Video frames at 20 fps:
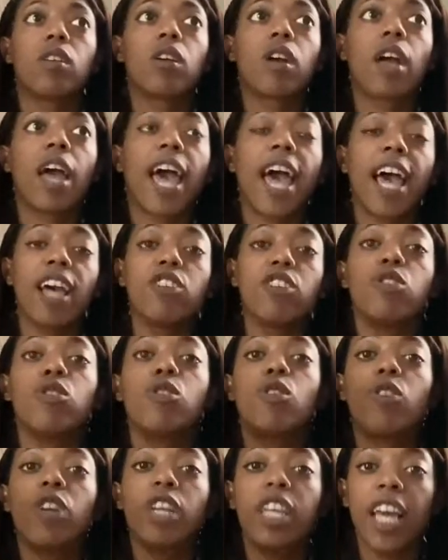had to
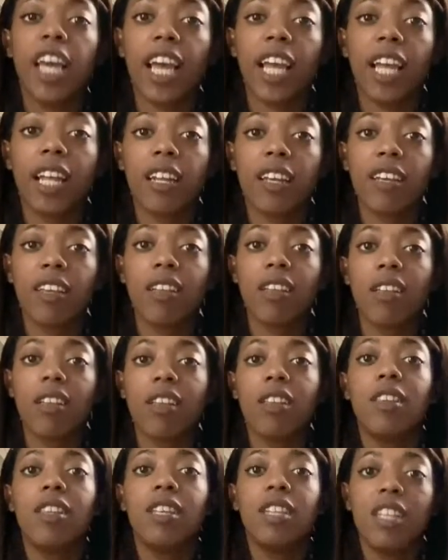create
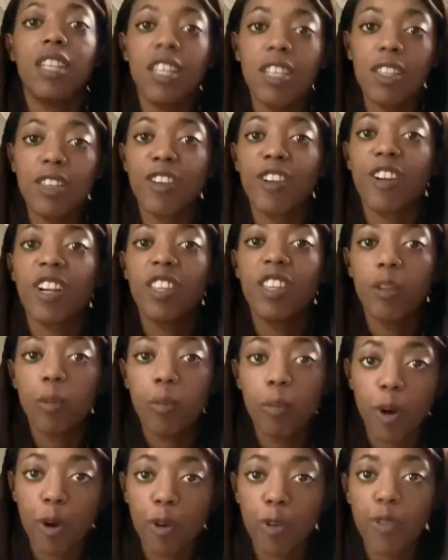the neither and the
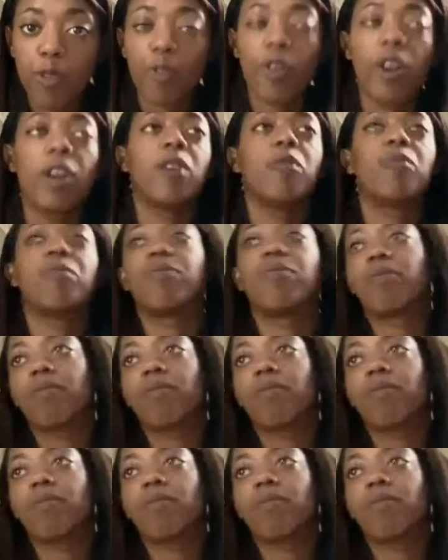both realm